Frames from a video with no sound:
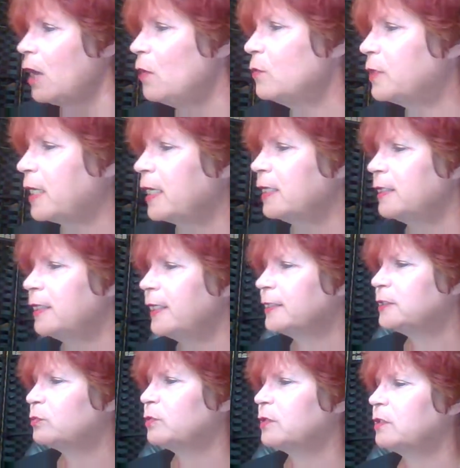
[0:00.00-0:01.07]
Okay,
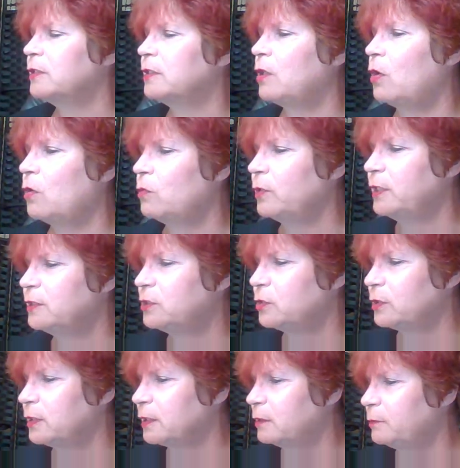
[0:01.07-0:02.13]
next we're going to go into
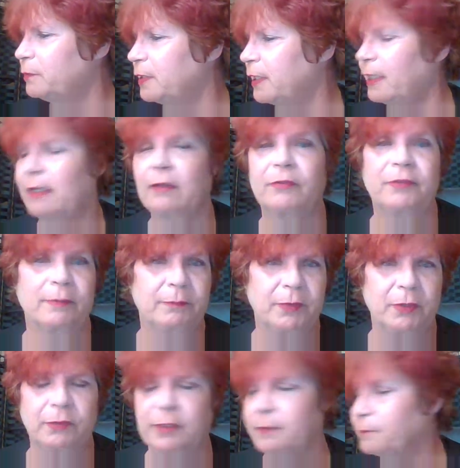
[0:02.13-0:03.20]
a little bit of health and beauty.